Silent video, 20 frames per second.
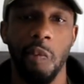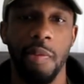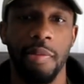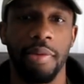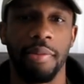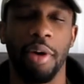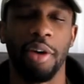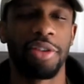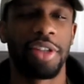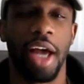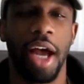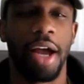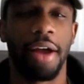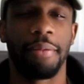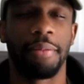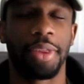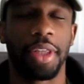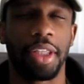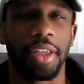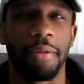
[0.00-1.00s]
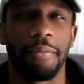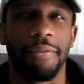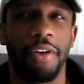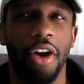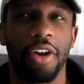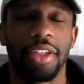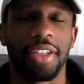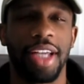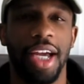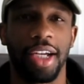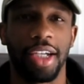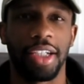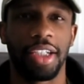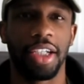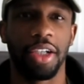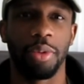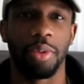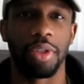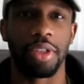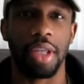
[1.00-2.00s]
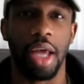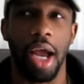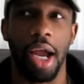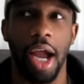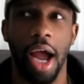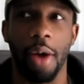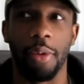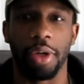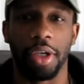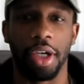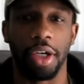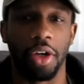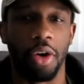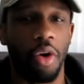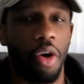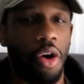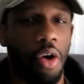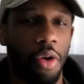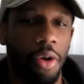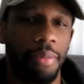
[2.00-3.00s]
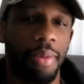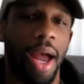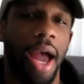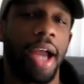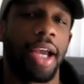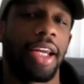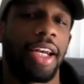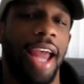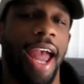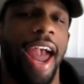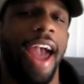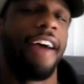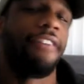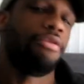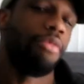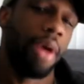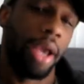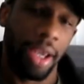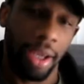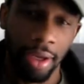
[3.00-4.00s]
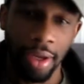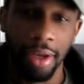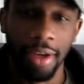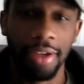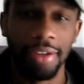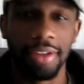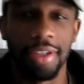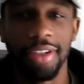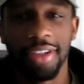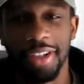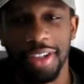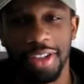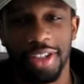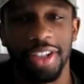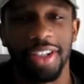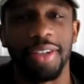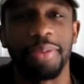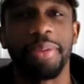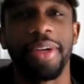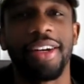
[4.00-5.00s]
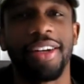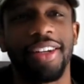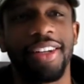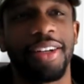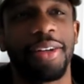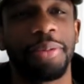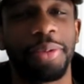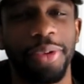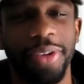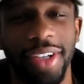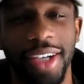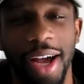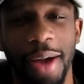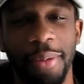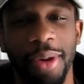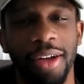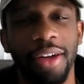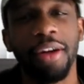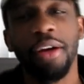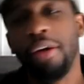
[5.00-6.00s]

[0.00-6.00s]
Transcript: The most I think the farthest I could get was like I could go all the way back and halfway to the middle of the pool, and I'd be